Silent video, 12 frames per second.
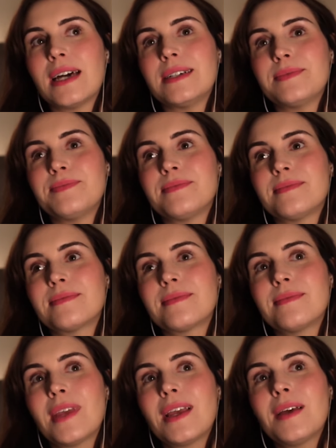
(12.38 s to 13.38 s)
um,
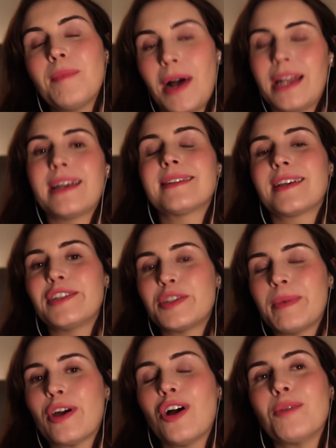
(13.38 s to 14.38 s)
partly because I used to
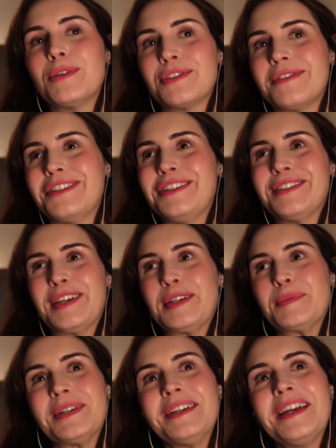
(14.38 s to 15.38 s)
be a columnist at the New
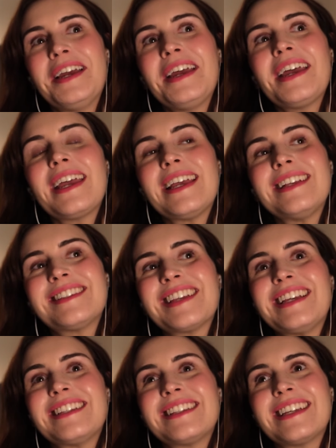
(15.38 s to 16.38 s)
Statesman, is
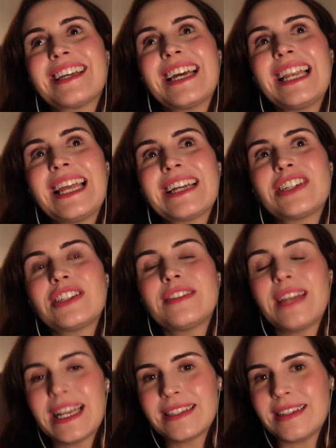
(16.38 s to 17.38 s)
is the collection
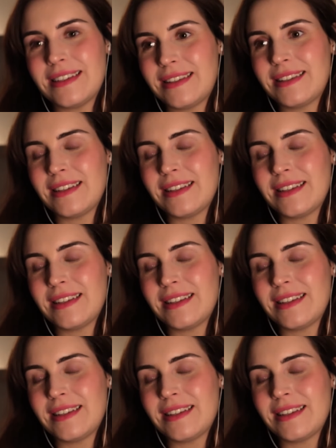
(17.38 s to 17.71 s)
of letters